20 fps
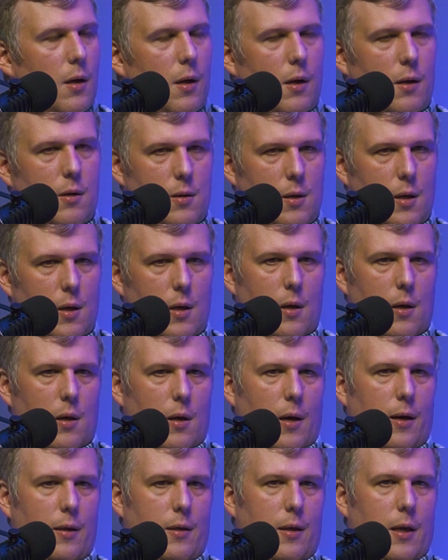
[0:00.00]
and
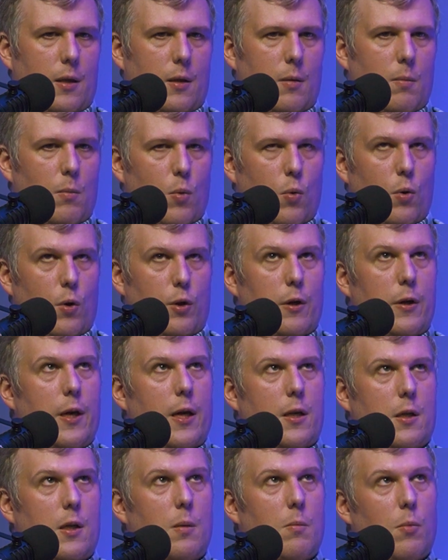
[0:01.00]
I think the more you
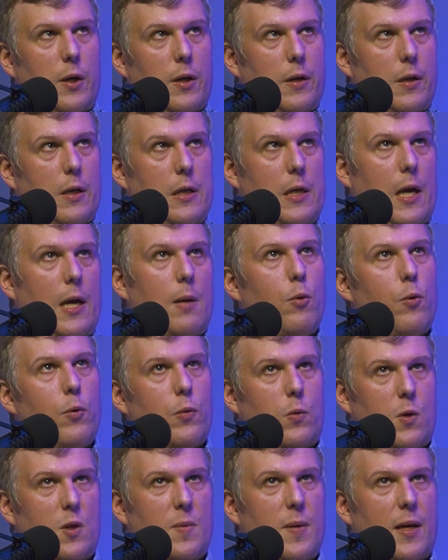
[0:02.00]
guys can bring to the table
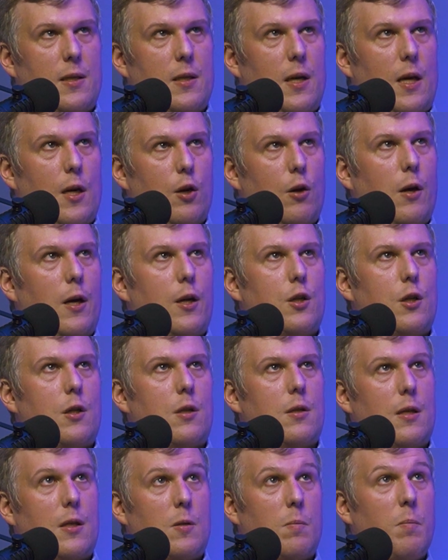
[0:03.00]
with respect to
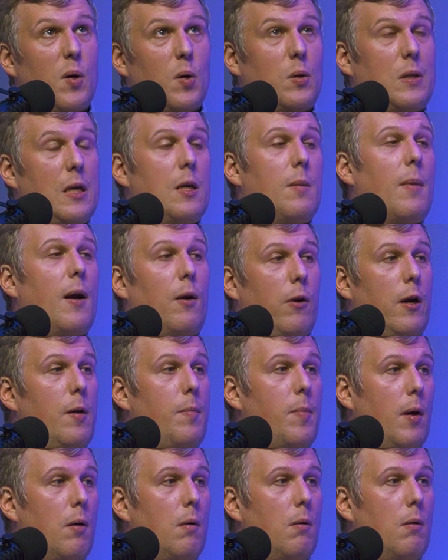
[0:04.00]
integration that's built into my
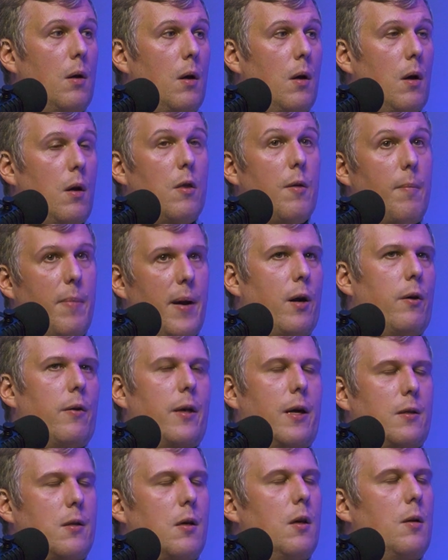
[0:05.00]
repo, the better
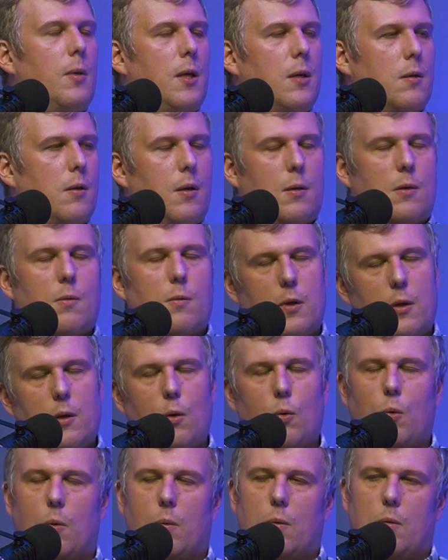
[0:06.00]
that's going to be. So that's a really
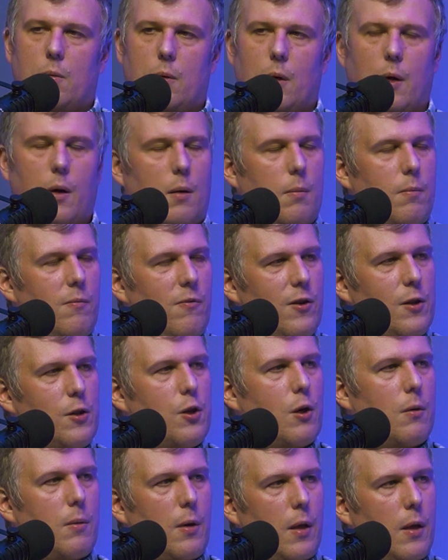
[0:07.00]
cool,
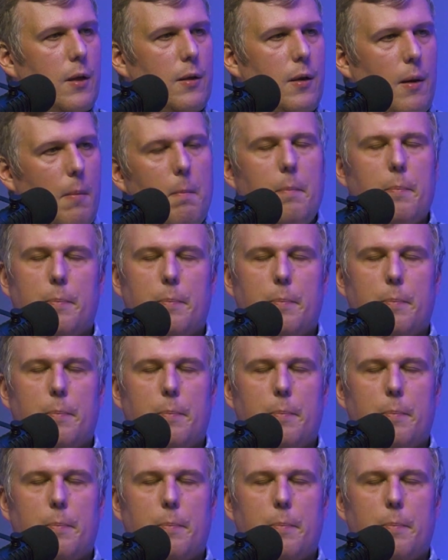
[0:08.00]
feature. I like that.